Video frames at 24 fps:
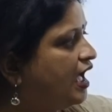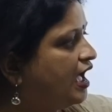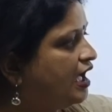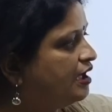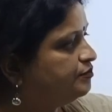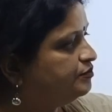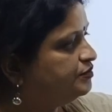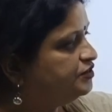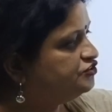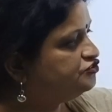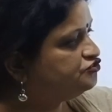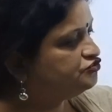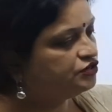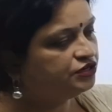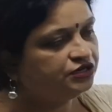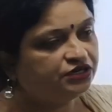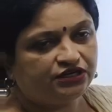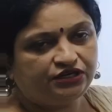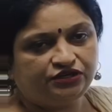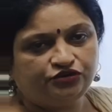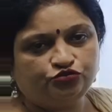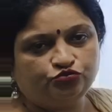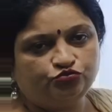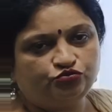
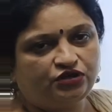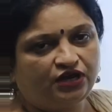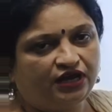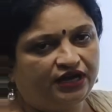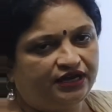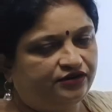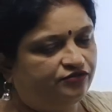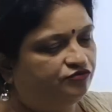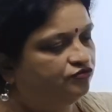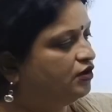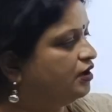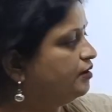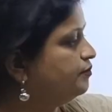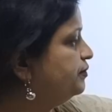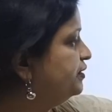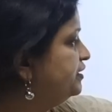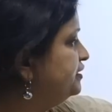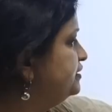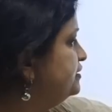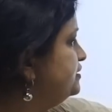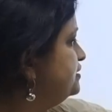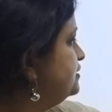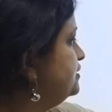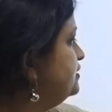emission into the
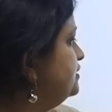environment,